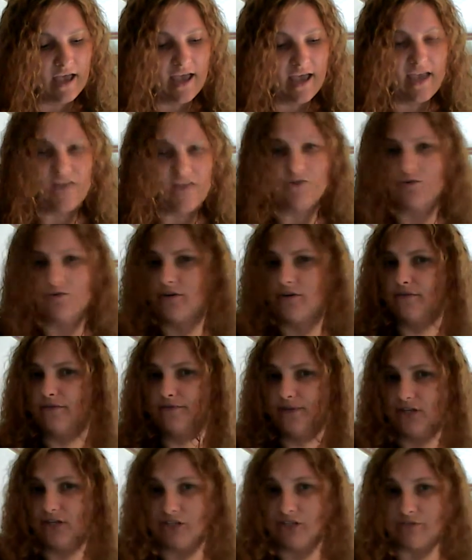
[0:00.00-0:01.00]
Hatred
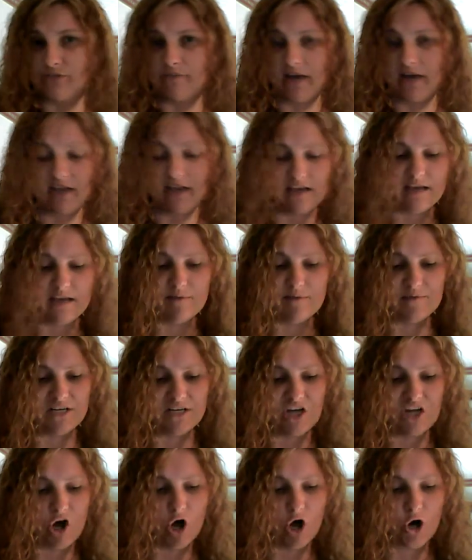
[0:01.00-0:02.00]
fills my
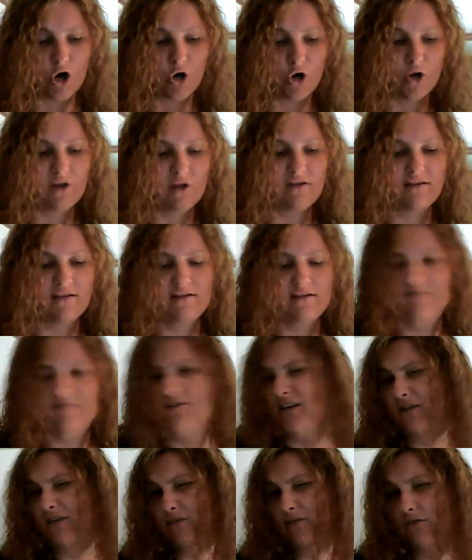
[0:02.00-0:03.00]
empty heart. if
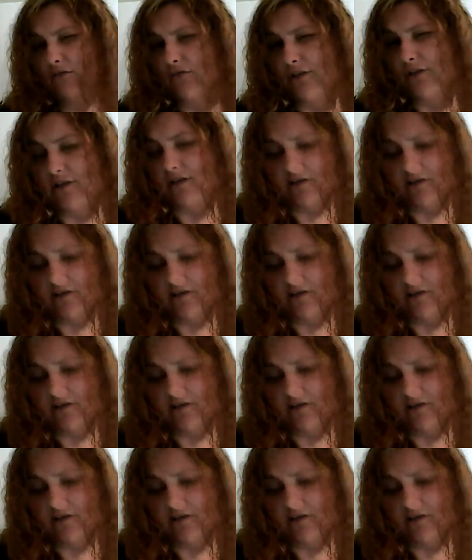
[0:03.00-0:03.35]
it even really